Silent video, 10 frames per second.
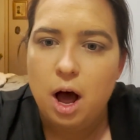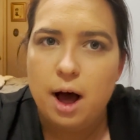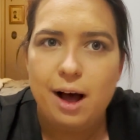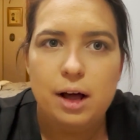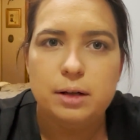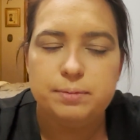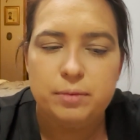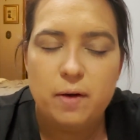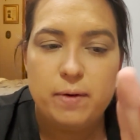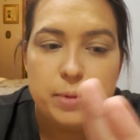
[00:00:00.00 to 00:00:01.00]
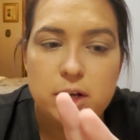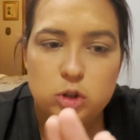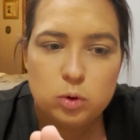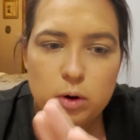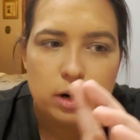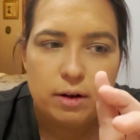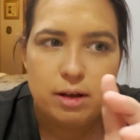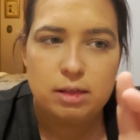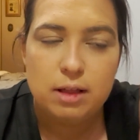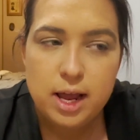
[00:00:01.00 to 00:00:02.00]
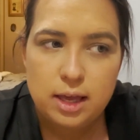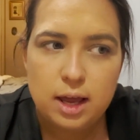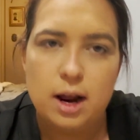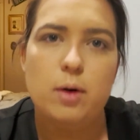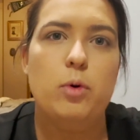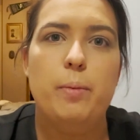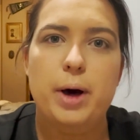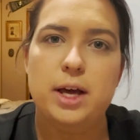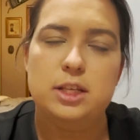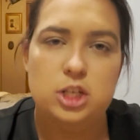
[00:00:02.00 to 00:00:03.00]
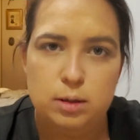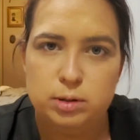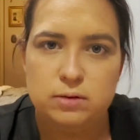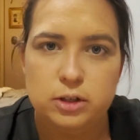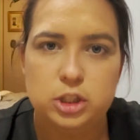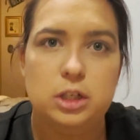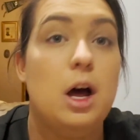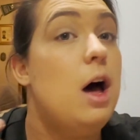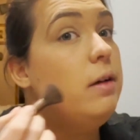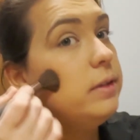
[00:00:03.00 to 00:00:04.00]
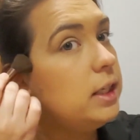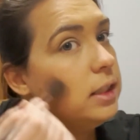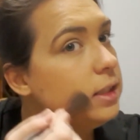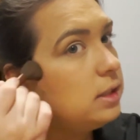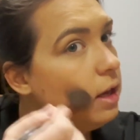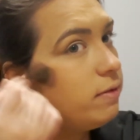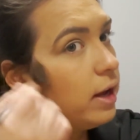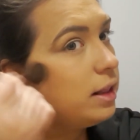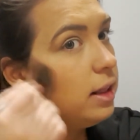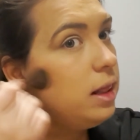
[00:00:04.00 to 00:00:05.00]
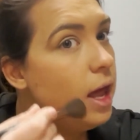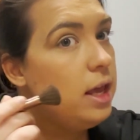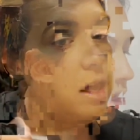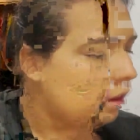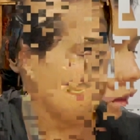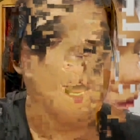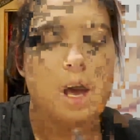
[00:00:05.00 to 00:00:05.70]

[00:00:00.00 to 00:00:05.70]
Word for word: Um, if I'm not sure I like it, I will buy the cheapest version of it to see if I like it